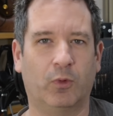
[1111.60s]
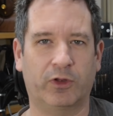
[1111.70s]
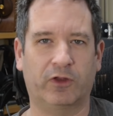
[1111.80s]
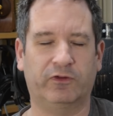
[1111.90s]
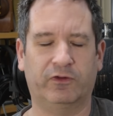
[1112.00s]

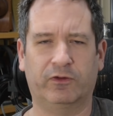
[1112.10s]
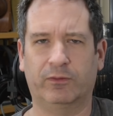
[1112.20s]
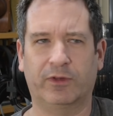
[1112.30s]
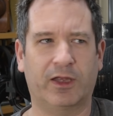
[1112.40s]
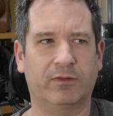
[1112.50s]
audio
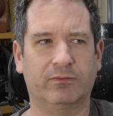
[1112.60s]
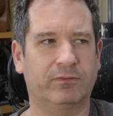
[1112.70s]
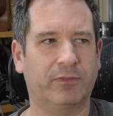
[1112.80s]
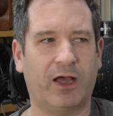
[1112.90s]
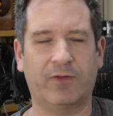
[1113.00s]
system. And
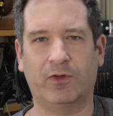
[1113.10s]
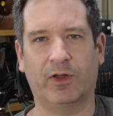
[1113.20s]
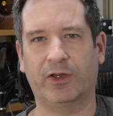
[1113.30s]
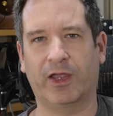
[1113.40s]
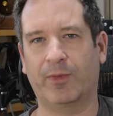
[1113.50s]
I have
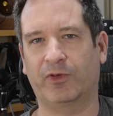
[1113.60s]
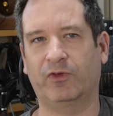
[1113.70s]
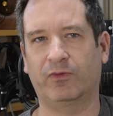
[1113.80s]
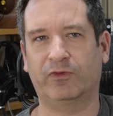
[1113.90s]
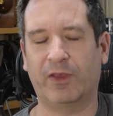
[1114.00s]
no idea how much
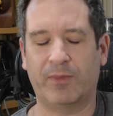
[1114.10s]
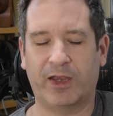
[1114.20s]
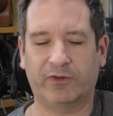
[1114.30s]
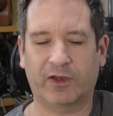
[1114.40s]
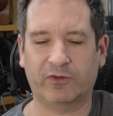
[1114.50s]
difference that
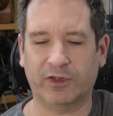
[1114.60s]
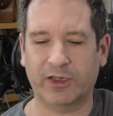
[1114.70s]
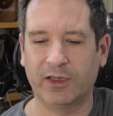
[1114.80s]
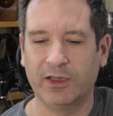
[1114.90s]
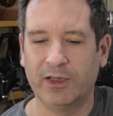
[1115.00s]
makes, actually.